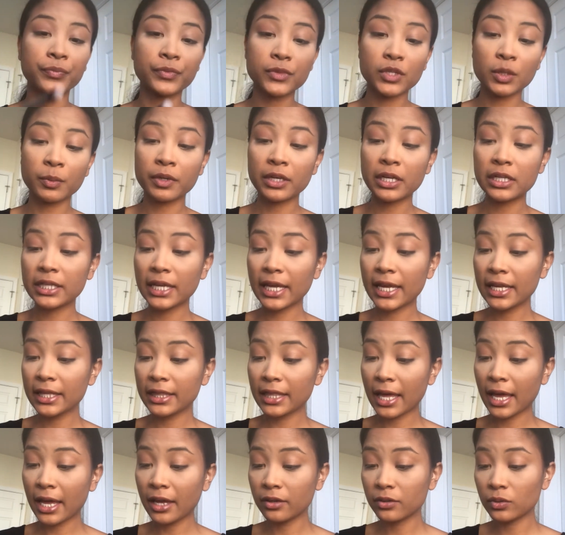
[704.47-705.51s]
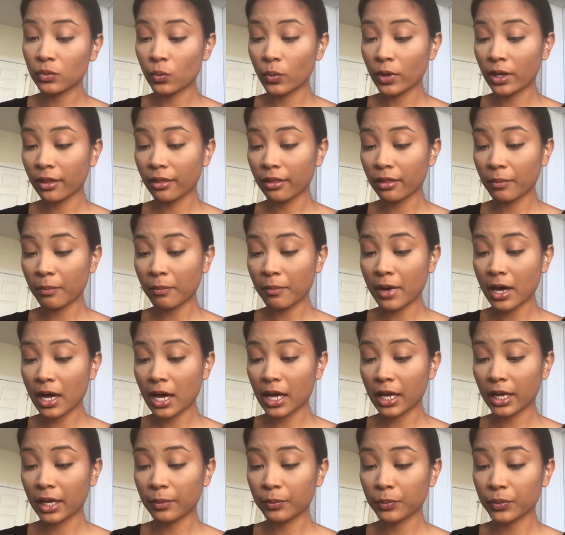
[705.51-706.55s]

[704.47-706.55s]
So I'm going to take that with my